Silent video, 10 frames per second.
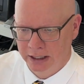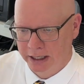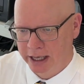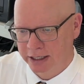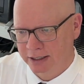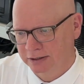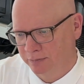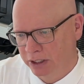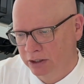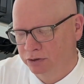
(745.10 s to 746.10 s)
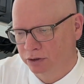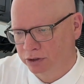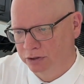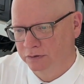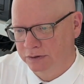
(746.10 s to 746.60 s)
And as I'm
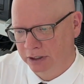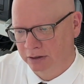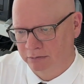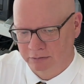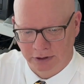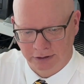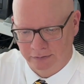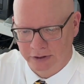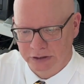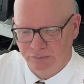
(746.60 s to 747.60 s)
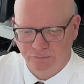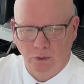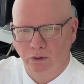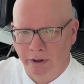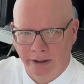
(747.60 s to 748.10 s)
introducing, these
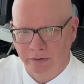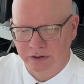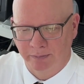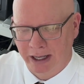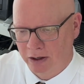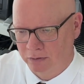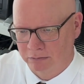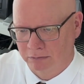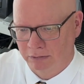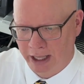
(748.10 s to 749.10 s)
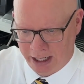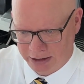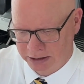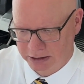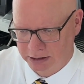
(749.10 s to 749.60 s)
4 records about
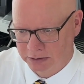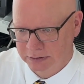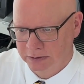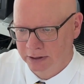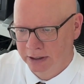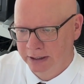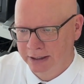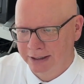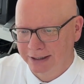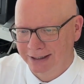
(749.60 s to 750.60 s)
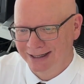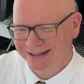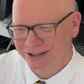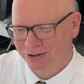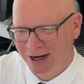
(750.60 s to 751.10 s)
land deeds,
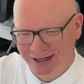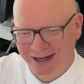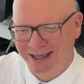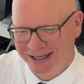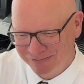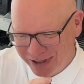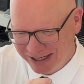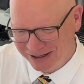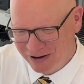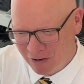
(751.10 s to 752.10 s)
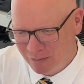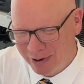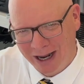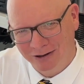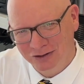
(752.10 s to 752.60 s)
it's trying to, again, make a
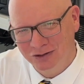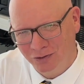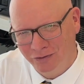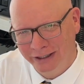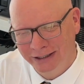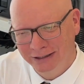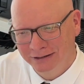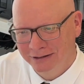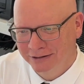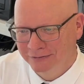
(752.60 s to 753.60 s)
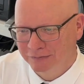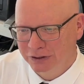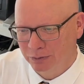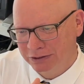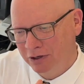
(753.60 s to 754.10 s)
compact story.
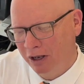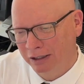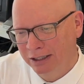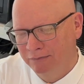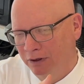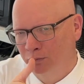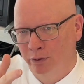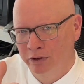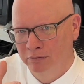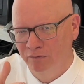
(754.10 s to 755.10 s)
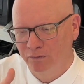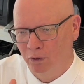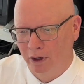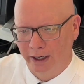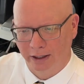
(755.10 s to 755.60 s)
So it's not leaving room for
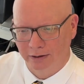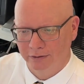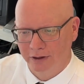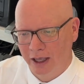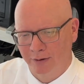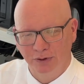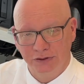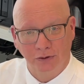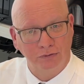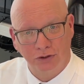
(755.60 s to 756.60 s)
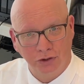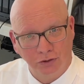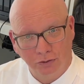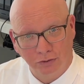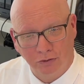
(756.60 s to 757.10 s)
like episode
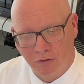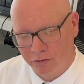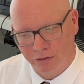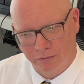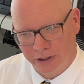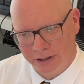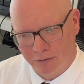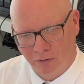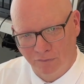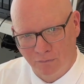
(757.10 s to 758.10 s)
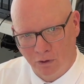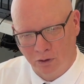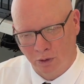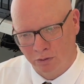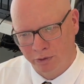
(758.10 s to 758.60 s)
2 or 3 or 4
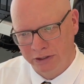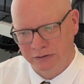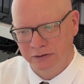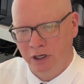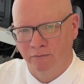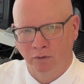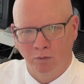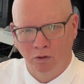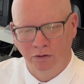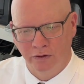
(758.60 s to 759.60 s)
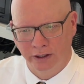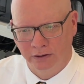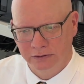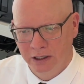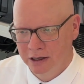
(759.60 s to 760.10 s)
where we discover more
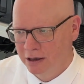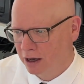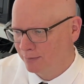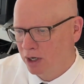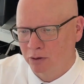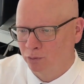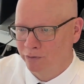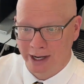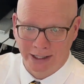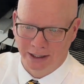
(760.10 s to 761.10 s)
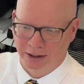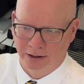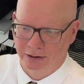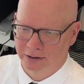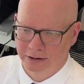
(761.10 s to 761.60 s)
things. I'm not writing
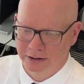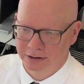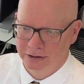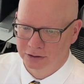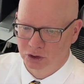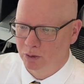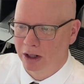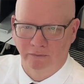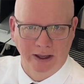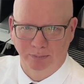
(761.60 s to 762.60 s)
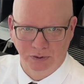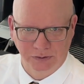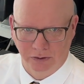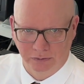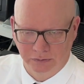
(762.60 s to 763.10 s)
12
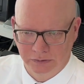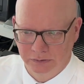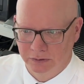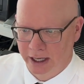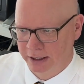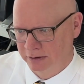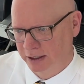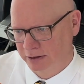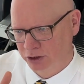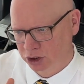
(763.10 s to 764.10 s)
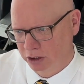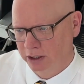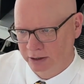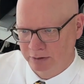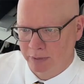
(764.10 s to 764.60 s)
episodes and then
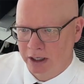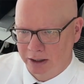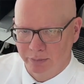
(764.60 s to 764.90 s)
chunking them up.